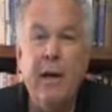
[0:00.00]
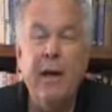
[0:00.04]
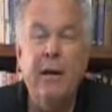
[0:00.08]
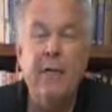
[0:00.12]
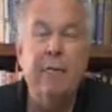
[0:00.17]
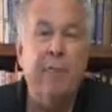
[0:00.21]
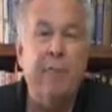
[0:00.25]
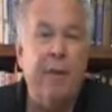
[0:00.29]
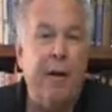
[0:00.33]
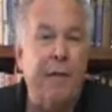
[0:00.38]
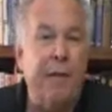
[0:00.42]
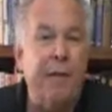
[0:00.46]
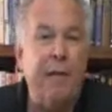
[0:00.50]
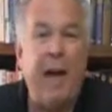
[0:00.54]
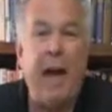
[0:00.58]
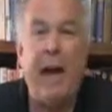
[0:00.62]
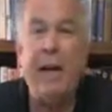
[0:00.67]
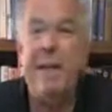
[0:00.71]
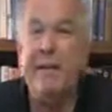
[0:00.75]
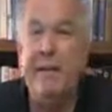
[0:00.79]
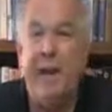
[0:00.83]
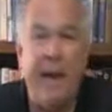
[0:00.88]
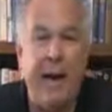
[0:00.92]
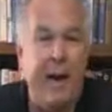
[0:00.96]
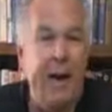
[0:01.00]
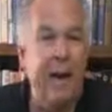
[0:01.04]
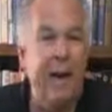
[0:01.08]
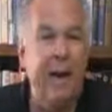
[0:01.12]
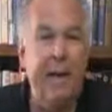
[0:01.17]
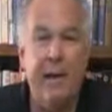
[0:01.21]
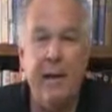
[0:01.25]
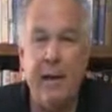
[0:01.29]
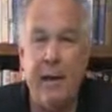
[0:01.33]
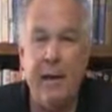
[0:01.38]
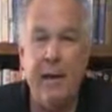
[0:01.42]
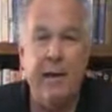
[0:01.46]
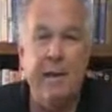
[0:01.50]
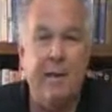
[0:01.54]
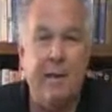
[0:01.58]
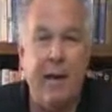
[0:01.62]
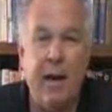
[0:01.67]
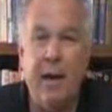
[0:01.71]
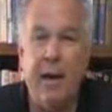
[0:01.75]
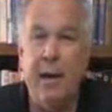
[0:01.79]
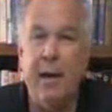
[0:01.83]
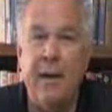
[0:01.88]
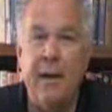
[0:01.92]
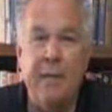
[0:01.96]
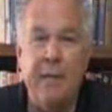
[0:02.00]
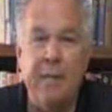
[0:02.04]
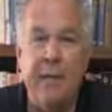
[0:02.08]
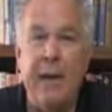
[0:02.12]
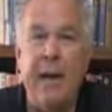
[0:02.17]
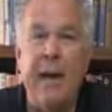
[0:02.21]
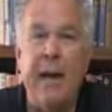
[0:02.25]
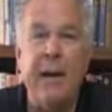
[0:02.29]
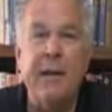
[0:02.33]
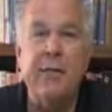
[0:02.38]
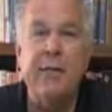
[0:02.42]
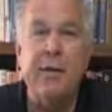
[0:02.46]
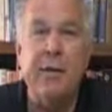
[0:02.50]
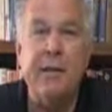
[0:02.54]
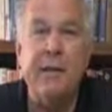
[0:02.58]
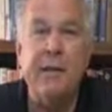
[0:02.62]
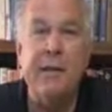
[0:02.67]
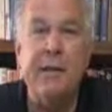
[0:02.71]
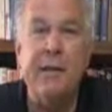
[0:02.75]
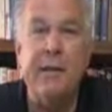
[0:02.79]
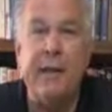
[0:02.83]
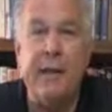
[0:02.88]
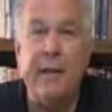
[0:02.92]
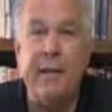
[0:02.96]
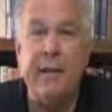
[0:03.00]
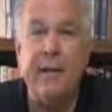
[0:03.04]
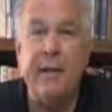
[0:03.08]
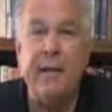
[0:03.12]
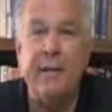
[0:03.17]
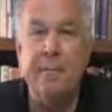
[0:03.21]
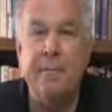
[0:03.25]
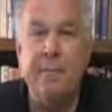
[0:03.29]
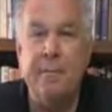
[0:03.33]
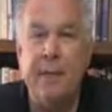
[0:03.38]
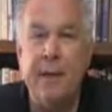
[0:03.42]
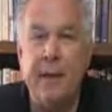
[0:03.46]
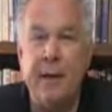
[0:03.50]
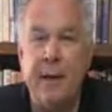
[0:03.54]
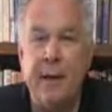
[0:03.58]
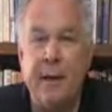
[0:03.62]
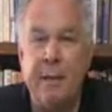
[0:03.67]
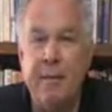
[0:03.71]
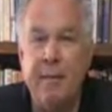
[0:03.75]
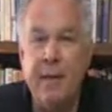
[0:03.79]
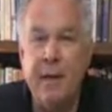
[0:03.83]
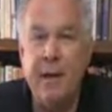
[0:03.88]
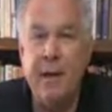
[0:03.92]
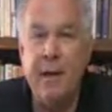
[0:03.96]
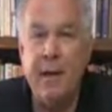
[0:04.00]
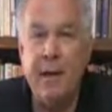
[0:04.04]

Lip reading: reflecting the interests and the